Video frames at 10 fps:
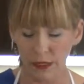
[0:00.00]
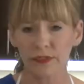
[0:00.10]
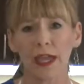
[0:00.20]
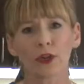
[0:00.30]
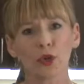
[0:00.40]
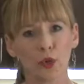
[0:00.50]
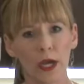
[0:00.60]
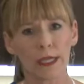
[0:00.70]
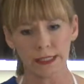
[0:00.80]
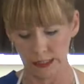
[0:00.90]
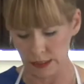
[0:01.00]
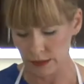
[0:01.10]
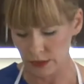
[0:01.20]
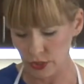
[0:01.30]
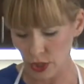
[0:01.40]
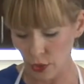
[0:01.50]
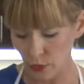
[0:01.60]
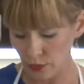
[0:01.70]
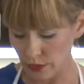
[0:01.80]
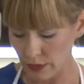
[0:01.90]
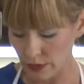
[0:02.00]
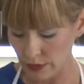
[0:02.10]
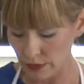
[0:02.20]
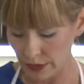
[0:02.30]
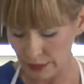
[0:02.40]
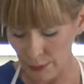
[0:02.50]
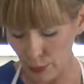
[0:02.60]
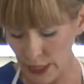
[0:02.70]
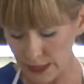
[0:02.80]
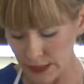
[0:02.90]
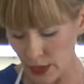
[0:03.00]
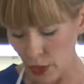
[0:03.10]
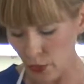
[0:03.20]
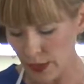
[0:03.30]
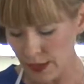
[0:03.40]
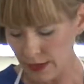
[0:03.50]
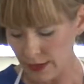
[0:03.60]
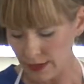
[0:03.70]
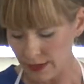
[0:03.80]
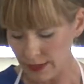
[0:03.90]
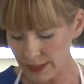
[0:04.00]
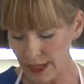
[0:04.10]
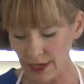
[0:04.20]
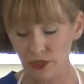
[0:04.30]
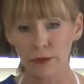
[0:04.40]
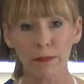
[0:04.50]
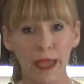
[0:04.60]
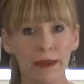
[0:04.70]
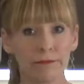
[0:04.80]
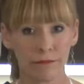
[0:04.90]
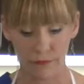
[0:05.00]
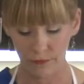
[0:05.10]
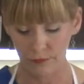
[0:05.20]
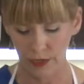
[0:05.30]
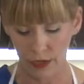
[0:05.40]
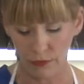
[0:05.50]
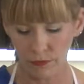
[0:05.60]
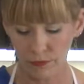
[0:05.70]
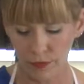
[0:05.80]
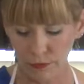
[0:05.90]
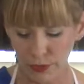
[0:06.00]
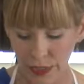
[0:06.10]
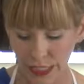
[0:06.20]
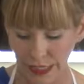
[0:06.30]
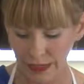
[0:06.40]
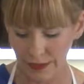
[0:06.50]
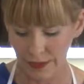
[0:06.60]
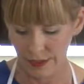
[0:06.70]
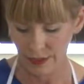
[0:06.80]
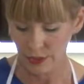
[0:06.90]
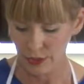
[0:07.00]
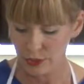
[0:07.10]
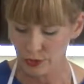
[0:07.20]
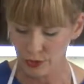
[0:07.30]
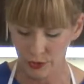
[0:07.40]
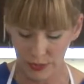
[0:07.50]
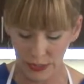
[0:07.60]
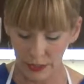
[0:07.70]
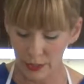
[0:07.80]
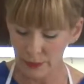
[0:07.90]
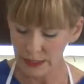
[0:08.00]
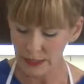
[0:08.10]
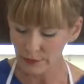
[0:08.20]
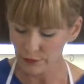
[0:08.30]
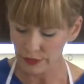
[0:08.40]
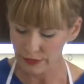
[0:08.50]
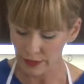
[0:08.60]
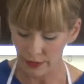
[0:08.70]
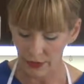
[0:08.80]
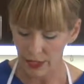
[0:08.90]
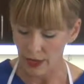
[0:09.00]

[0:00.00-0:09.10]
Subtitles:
not that crust dough like that bread dough. It is actually made, from zucchini. So it's a little bit different there.